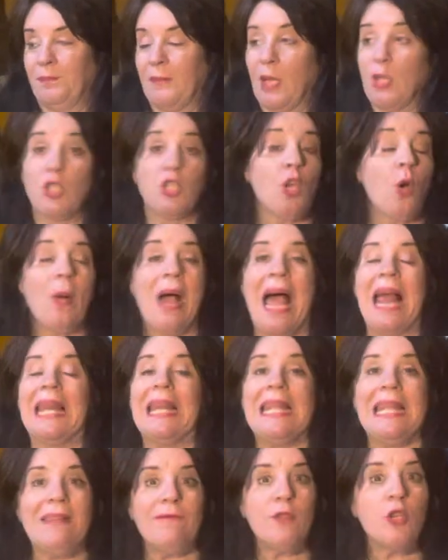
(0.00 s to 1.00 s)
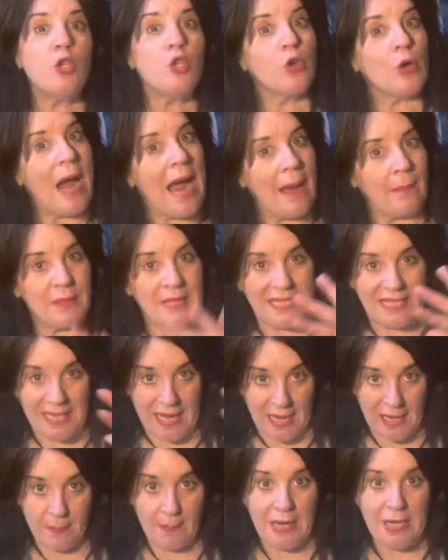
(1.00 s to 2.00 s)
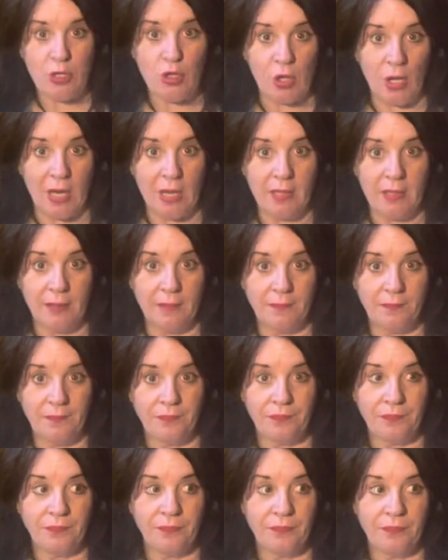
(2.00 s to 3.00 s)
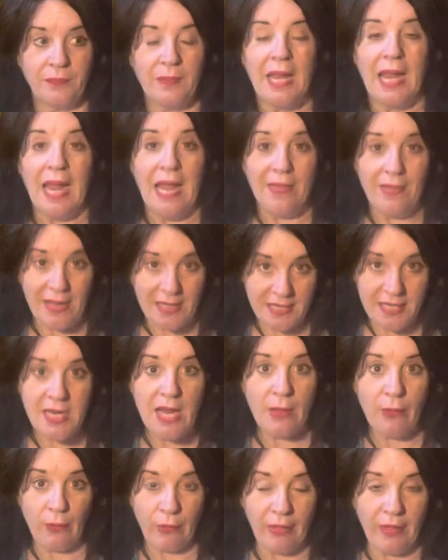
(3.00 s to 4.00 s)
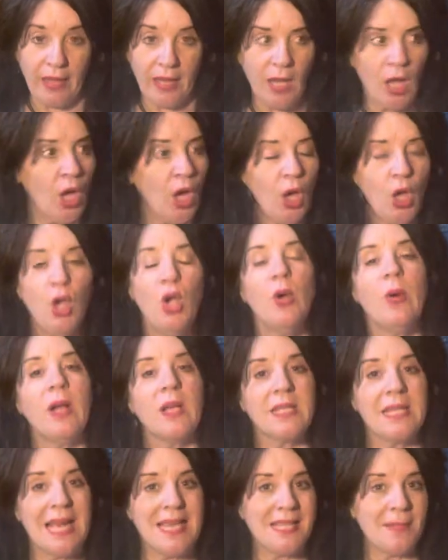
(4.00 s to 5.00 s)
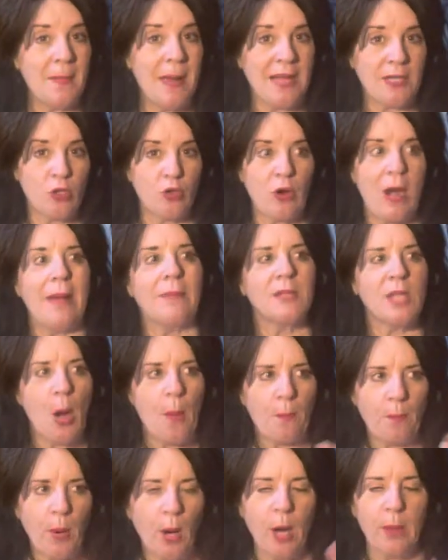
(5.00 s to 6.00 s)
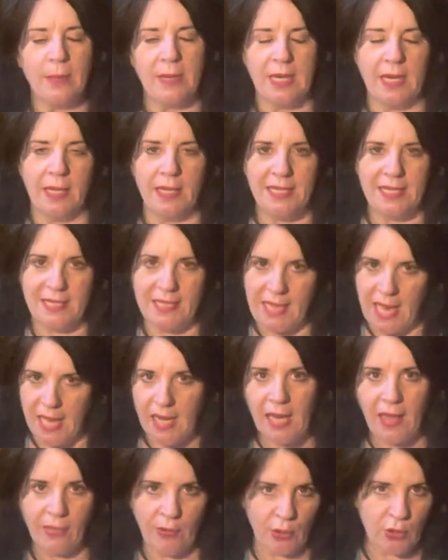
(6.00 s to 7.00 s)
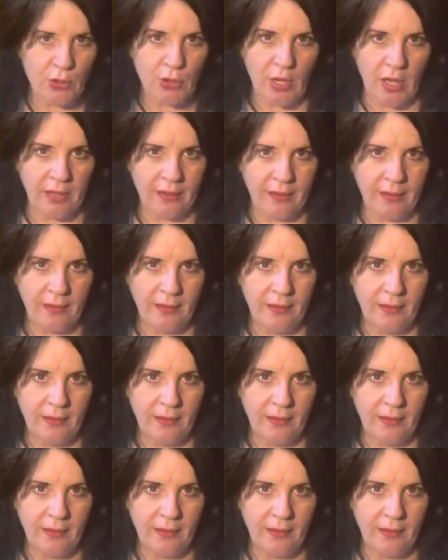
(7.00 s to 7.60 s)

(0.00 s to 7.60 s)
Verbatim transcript: So I leave the traps set in my truck. And that's another thing. Who else has mouse traps permanently set in their truck?